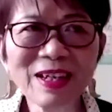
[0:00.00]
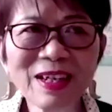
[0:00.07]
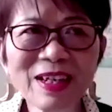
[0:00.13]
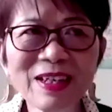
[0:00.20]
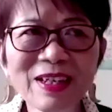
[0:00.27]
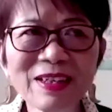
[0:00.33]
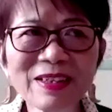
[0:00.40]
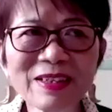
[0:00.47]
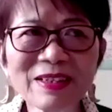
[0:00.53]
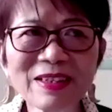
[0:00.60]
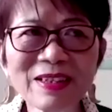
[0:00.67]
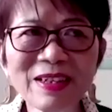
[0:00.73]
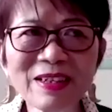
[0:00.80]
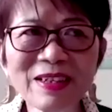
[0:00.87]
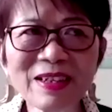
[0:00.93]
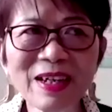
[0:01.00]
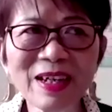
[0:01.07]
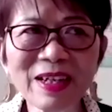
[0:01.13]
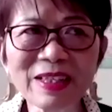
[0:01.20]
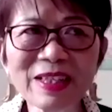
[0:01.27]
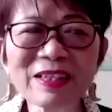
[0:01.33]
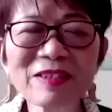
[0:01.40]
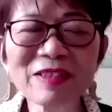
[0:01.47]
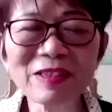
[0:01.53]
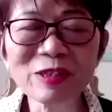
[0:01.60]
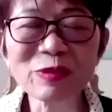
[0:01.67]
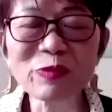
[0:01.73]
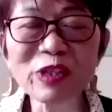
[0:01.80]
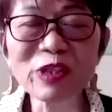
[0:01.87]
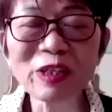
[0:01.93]
And I guess it's
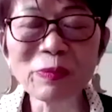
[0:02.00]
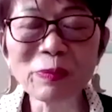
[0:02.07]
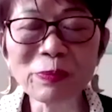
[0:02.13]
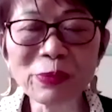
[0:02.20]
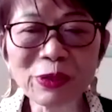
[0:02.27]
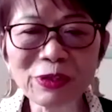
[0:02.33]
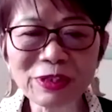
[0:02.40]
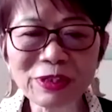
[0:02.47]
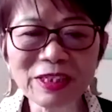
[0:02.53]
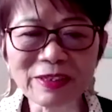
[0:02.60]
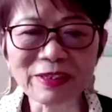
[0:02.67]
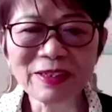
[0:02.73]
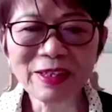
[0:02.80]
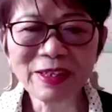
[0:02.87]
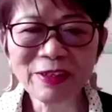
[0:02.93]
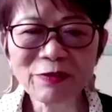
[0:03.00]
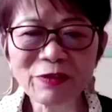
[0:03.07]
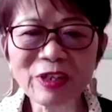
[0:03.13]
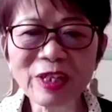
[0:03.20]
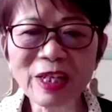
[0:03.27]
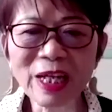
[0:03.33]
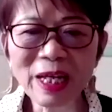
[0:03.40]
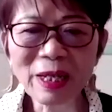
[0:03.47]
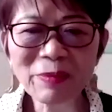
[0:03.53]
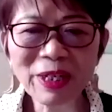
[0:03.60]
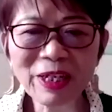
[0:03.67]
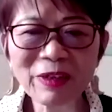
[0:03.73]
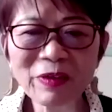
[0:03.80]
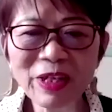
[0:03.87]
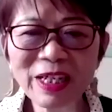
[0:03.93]
really important for an
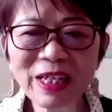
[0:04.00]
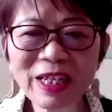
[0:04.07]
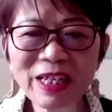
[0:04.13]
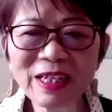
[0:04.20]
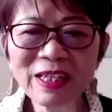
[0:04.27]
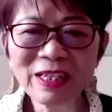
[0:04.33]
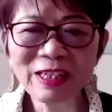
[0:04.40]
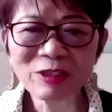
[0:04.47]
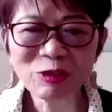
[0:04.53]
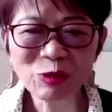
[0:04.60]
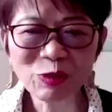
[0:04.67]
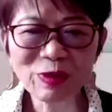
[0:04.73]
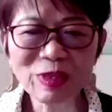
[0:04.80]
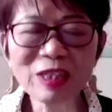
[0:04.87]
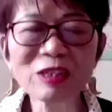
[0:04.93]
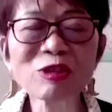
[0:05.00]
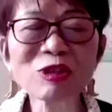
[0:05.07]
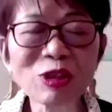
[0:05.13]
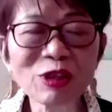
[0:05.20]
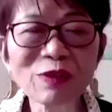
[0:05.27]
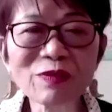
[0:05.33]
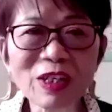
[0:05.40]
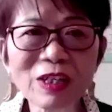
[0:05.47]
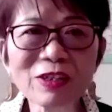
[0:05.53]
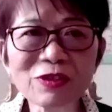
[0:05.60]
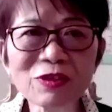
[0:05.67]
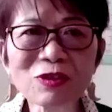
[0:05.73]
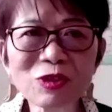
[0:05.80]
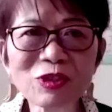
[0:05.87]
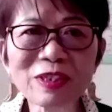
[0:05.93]
MLA to really serve the
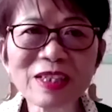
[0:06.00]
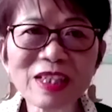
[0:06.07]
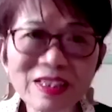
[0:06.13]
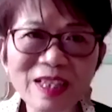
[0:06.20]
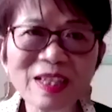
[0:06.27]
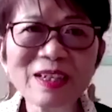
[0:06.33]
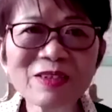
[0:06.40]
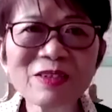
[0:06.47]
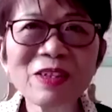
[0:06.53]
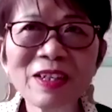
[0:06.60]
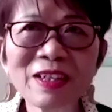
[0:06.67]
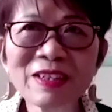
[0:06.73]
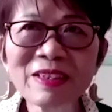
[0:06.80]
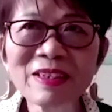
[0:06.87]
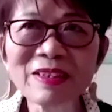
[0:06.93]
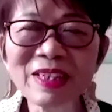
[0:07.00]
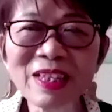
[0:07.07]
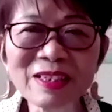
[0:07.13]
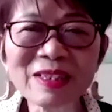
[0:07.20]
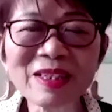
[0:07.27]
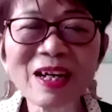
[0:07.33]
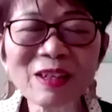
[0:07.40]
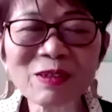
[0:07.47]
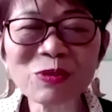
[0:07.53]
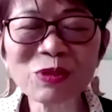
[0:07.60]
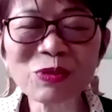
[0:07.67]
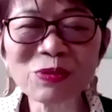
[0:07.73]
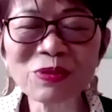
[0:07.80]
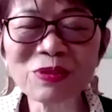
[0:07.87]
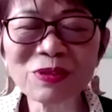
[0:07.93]
constituent. That's how
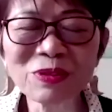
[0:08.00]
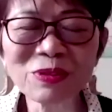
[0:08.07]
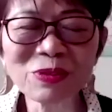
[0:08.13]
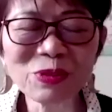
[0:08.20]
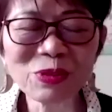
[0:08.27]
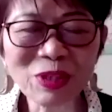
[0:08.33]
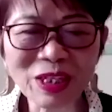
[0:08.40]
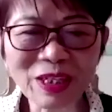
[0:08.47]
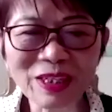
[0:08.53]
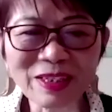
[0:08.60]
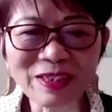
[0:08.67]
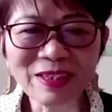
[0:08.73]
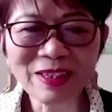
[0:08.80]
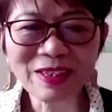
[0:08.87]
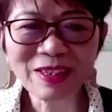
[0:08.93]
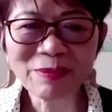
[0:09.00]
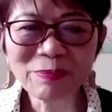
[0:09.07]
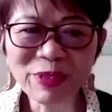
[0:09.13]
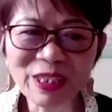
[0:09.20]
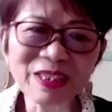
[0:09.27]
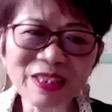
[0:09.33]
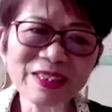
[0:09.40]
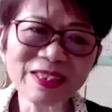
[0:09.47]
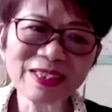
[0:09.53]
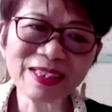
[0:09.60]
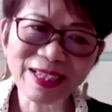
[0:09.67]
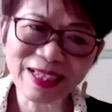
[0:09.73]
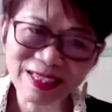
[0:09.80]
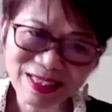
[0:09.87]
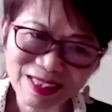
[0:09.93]
you can be
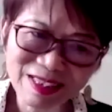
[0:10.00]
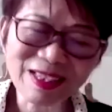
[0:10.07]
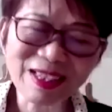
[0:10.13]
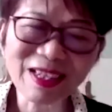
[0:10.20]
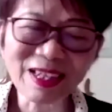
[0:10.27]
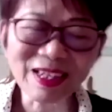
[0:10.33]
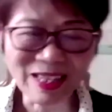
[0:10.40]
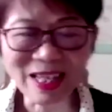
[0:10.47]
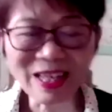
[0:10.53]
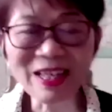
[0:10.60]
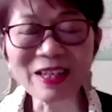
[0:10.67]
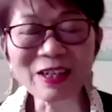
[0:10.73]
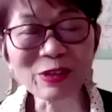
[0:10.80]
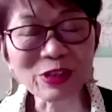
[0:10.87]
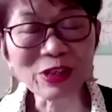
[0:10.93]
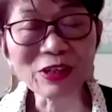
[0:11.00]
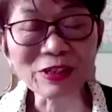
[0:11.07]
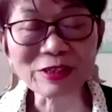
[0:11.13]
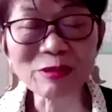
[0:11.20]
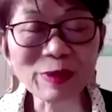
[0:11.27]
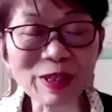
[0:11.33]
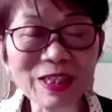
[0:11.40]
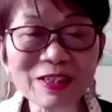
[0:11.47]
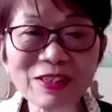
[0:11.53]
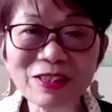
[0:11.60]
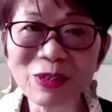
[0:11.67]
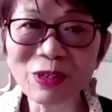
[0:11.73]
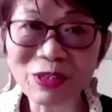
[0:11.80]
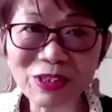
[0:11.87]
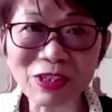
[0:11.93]
elected again or not, because
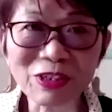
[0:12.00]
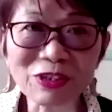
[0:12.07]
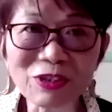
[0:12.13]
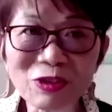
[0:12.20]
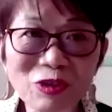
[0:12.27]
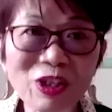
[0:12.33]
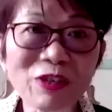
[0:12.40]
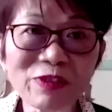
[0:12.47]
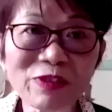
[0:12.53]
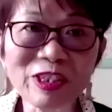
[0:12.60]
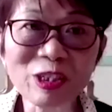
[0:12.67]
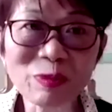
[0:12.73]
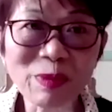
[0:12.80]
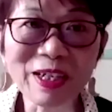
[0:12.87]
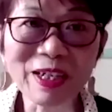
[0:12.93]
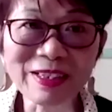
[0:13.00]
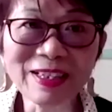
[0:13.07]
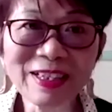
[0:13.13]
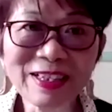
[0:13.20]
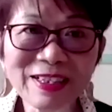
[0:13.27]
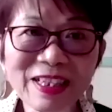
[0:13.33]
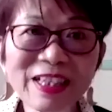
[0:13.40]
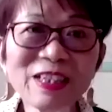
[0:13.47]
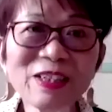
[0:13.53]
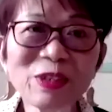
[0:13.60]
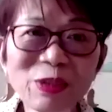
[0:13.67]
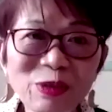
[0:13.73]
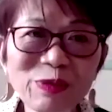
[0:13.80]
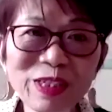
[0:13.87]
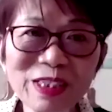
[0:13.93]
all the constituents are very smart. They
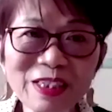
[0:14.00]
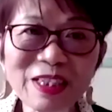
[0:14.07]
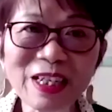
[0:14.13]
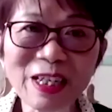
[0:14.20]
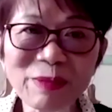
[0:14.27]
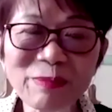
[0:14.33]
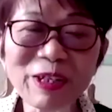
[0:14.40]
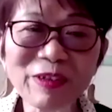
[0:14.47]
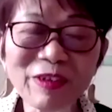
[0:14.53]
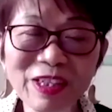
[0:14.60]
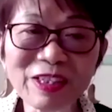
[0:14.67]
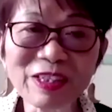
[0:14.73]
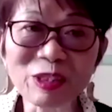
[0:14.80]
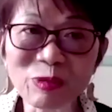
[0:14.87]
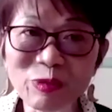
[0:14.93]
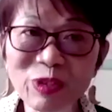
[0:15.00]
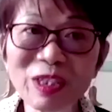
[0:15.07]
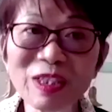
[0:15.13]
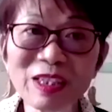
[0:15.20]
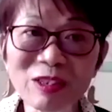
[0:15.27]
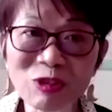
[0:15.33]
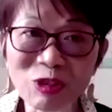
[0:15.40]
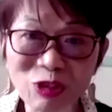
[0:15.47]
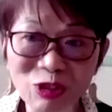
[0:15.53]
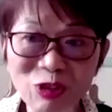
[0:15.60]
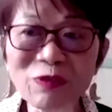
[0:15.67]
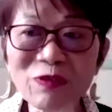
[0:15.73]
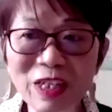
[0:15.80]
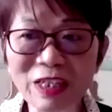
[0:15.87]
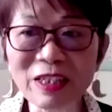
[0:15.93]
know whether the MLA is really
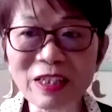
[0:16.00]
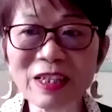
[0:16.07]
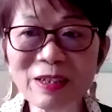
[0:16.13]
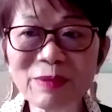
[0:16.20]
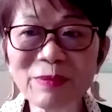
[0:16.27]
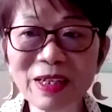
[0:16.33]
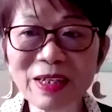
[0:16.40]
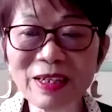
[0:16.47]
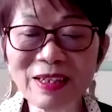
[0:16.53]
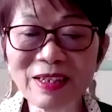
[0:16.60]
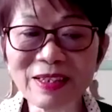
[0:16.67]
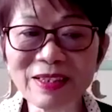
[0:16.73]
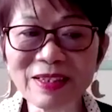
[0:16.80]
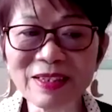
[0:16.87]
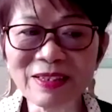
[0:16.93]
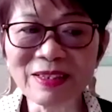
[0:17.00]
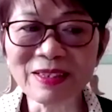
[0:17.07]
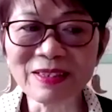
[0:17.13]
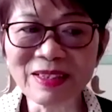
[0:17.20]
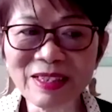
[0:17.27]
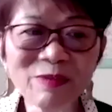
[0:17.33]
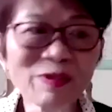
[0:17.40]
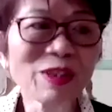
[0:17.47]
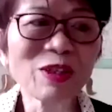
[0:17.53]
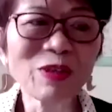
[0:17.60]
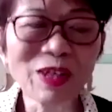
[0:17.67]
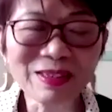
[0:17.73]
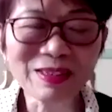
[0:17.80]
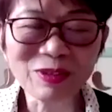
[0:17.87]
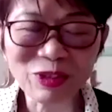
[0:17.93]
serving them. And even
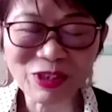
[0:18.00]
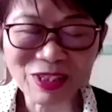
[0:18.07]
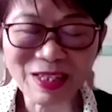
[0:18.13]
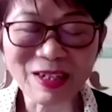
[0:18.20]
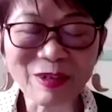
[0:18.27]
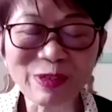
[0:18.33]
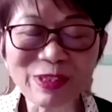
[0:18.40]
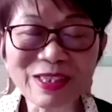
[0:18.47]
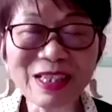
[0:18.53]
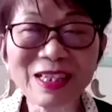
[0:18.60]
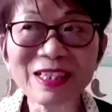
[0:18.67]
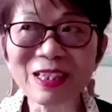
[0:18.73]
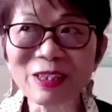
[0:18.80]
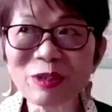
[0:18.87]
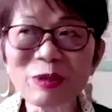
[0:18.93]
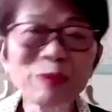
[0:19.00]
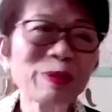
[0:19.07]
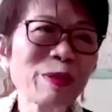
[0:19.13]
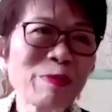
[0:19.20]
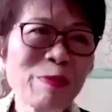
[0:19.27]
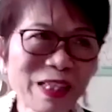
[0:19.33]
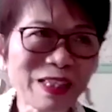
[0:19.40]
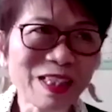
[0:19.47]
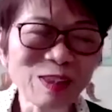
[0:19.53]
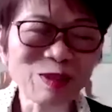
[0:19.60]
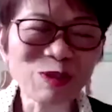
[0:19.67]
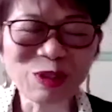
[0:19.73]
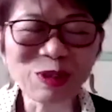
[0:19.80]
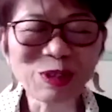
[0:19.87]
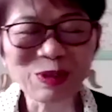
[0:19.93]
though just now I was saying that nobody pay
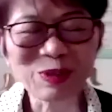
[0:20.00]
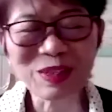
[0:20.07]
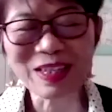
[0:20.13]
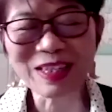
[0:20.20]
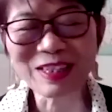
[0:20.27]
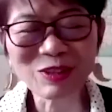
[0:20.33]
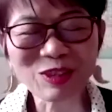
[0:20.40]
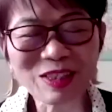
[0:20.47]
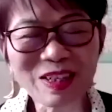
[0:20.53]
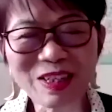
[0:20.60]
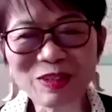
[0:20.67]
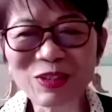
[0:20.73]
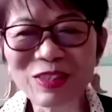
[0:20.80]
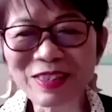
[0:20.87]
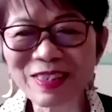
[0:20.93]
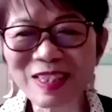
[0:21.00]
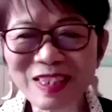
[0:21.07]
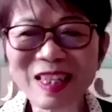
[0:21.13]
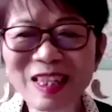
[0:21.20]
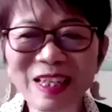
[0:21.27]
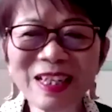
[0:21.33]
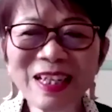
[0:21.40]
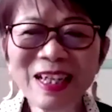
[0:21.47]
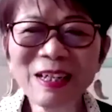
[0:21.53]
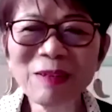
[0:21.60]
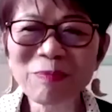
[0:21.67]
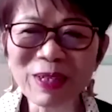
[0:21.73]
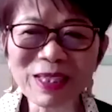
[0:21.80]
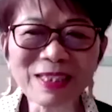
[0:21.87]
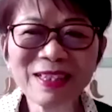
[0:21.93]
attention to the legislature sitting,
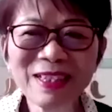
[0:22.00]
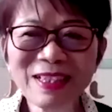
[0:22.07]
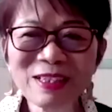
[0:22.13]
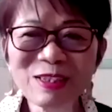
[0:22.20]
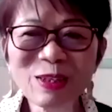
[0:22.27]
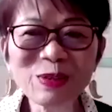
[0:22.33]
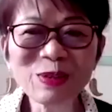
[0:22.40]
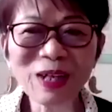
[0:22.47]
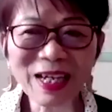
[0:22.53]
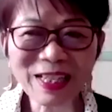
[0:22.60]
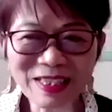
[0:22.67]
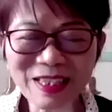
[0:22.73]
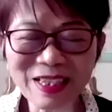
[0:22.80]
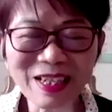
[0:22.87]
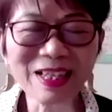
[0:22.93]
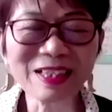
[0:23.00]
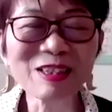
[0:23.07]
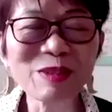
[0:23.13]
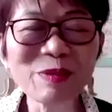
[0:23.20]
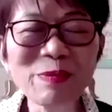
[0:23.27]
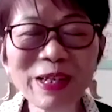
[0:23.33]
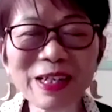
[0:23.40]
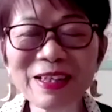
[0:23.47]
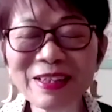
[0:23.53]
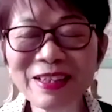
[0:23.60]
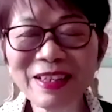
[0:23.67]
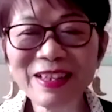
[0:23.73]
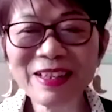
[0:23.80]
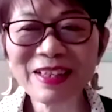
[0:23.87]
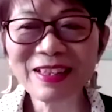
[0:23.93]
but don't underestimate
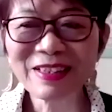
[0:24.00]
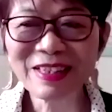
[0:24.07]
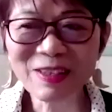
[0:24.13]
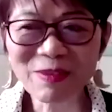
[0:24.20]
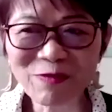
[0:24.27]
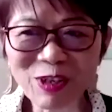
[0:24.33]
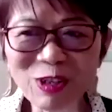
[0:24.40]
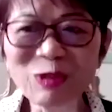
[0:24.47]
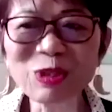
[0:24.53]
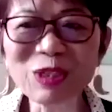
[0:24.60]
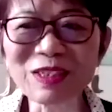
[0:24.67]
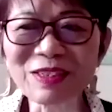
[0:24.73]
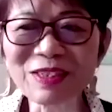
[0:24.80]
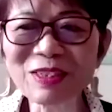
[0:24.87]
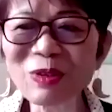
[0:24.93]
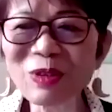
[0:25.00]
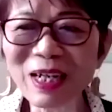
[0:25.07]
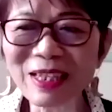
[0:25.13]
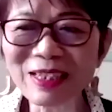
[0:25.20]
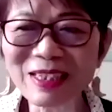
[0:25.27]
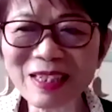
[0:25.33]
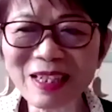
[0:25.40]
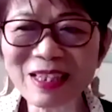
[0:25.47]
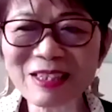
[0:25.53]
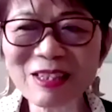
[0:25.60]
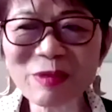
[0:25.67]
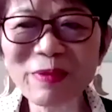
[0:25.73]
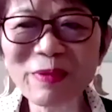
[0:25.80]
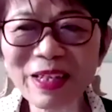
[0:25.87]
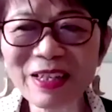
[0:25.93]
the voters, don't
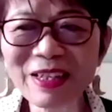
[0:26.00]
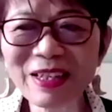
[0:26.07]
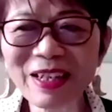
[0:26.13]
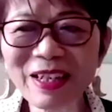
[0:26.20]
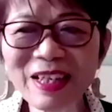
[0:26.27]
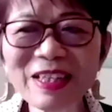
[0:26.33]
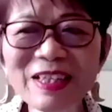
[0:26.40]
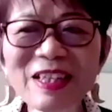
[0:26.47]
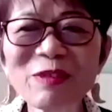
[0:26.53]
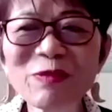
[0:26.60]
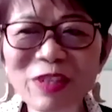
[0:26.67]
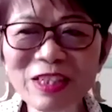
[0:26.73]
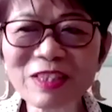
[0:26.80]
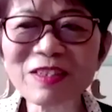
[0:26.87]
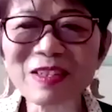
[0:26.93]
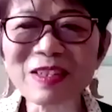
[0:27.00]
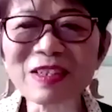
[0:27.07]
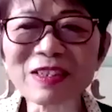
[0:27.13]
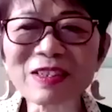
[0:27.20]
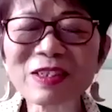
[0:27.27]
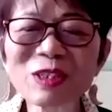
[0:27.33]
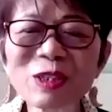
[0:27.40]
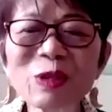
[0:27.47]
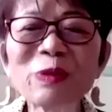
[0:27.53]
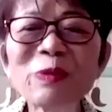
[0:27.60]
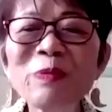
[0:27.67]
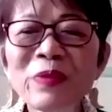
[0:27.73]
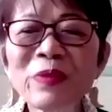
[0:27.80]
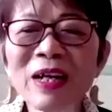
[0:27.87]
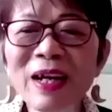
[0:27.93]
underestimate any residents. So
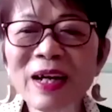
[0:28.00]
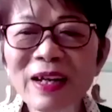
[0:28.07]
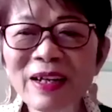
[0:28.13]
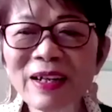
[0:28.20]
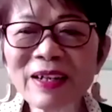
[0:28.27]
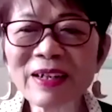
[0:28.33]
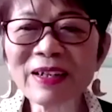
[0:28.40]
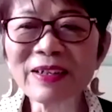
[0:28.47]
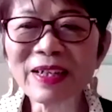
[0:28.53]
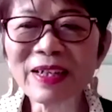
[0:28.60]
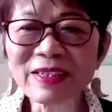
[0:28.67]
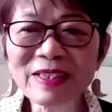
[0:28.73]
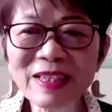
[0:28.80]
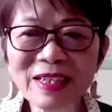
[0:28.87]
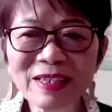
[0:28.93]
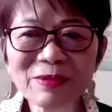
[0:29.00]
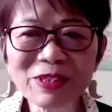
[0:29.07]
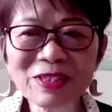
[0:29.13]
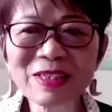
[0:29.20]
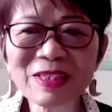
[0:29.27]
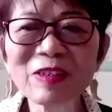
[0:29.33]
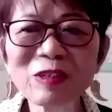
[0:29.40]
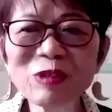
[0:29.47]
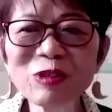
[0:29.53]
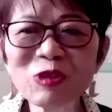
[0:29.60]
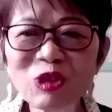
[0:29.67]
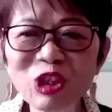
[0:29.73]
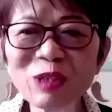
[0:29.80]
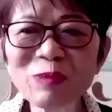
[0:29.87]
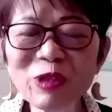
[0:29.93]
as I was telling you,
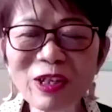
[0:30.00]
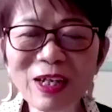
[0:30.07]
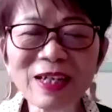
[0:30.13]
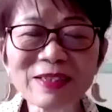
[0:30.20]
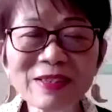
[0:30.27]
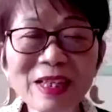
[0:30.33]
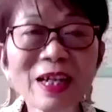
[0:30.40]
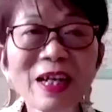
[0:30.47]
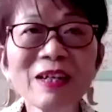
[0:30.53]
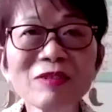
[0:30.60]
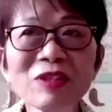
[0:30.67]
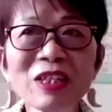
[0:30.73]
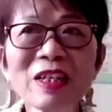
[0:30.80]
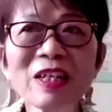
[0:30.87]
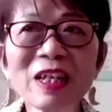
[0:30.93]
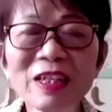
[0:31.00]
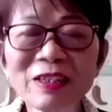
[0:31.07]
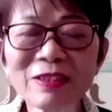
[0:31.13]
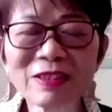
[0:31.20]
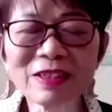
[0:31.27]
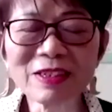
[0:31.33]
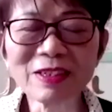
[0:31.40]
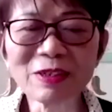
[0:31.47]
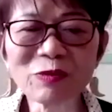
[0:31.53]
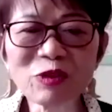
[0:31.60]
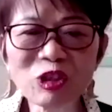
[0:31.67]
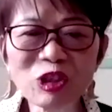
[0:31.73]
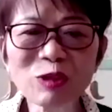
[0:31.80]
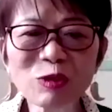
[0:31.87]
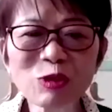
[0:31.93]
Jim, you're asking how they can
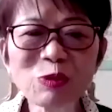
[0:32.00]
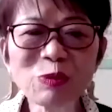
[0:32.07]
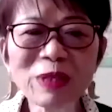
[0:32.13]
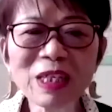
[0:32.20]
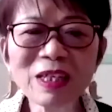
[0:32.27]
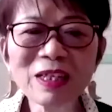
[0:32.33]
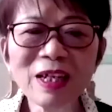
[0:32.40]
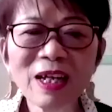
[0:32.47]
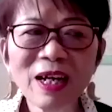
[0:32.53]
reach out to me.